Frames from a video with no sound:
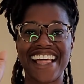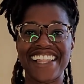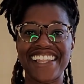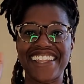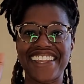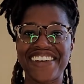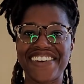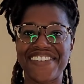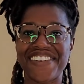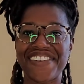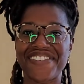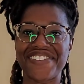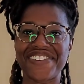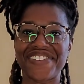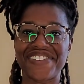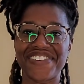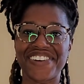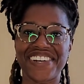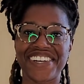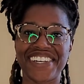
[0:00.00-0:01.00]
Hello
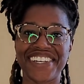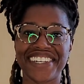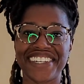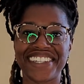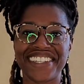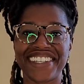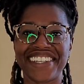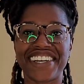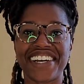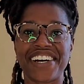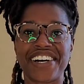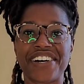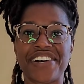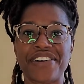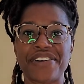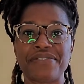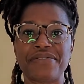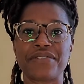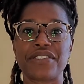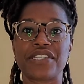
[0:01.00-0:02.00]
everyone.
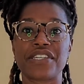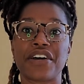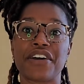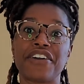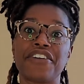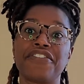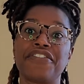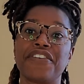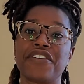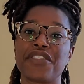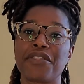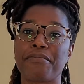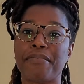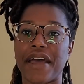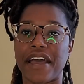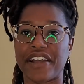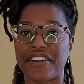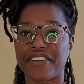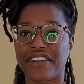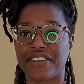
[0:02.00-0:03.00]
Sorry for the
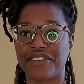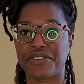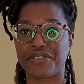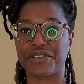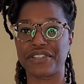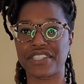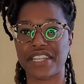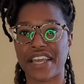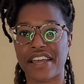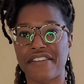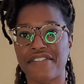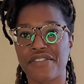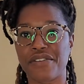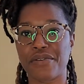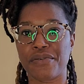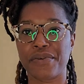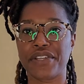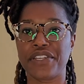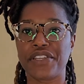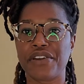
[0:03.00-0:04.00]
background noise. I have the
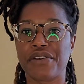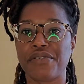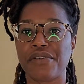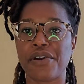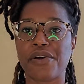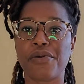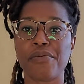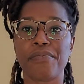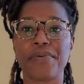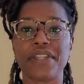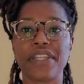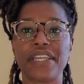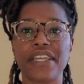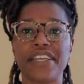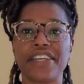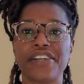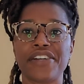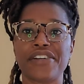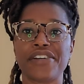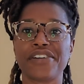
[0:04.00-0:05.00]
window open
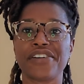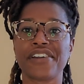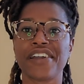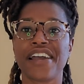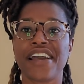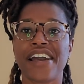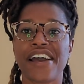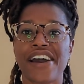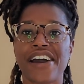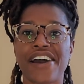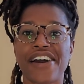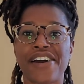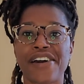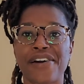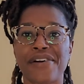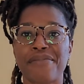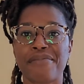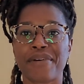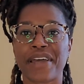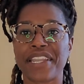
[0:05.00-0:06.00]
here.
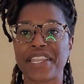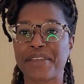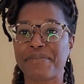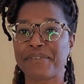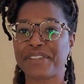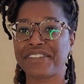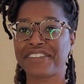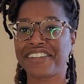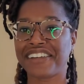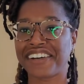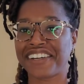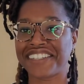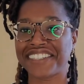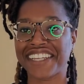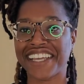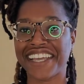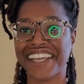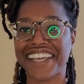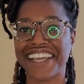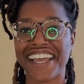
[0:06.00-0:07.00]
My name is
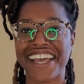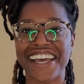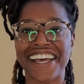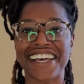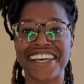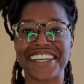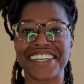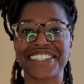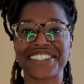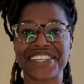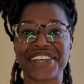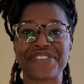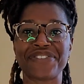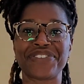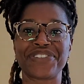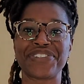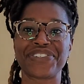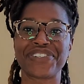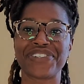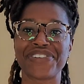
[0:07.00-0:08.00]
Dante, as I'm
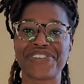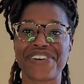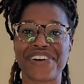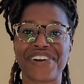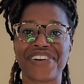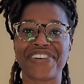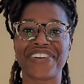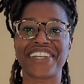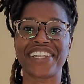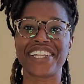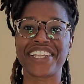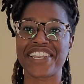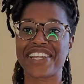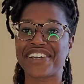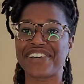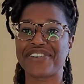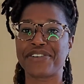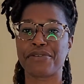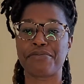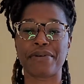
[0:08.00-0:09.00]
sure you already
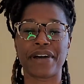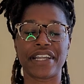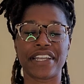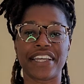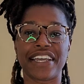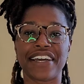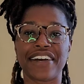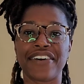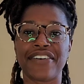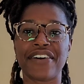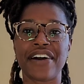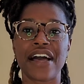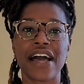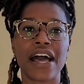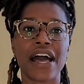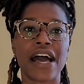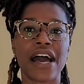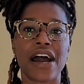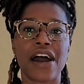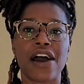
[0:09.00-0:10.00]
know by now.
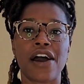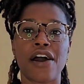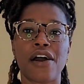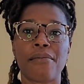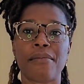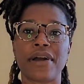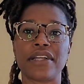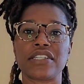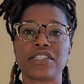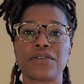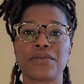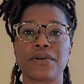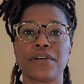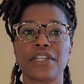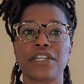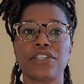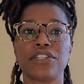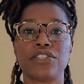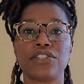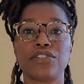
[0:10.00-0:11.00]
I just
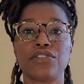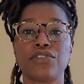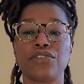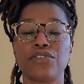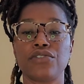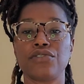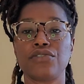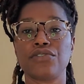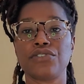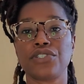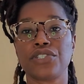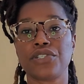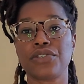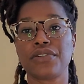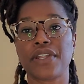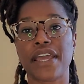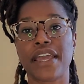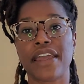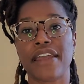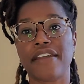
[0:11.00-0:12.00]
wanted to shoot
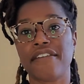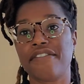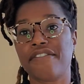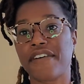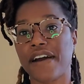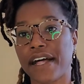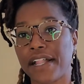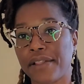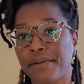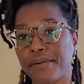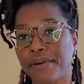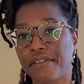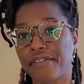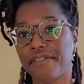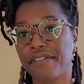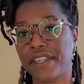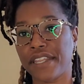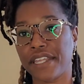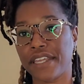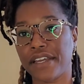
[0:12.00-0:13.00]
a follow-up
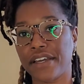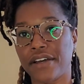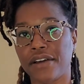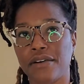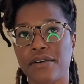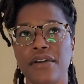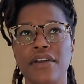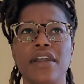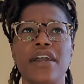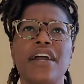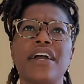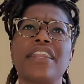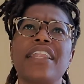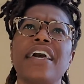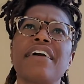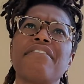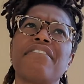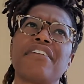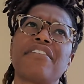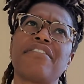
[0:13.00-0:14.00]
video,
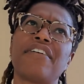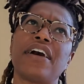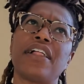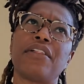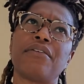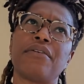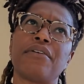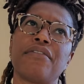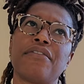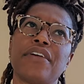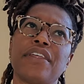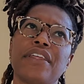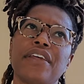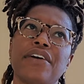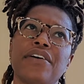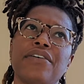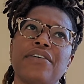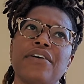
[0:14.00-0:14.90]
not even a follow-up video,